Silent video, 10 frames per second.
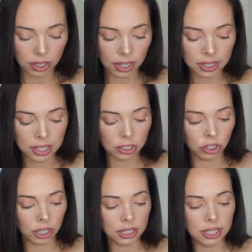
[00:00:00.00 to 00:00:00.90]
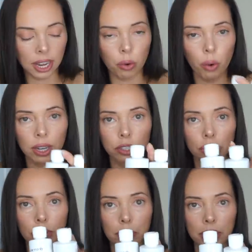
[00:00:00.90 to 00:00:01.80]
it says you're gonna take one and
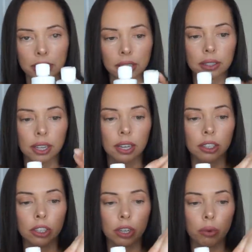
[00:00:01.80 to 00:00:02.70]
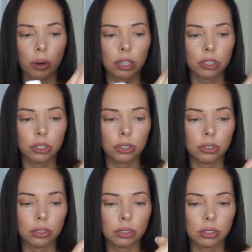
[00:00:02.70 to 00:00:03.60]
two and mix it. And you know one and
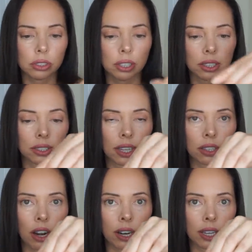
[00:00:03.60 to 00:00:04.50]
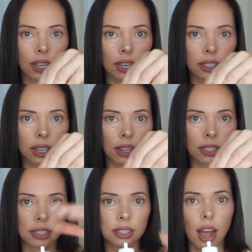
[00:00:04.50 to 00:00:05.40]
two, because it says it on it, and it's got
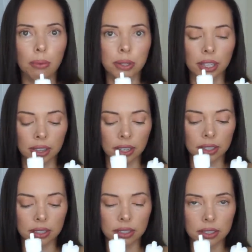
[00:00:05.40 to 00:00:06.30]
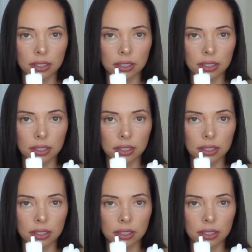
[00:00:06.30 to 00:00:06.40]
these tops like this.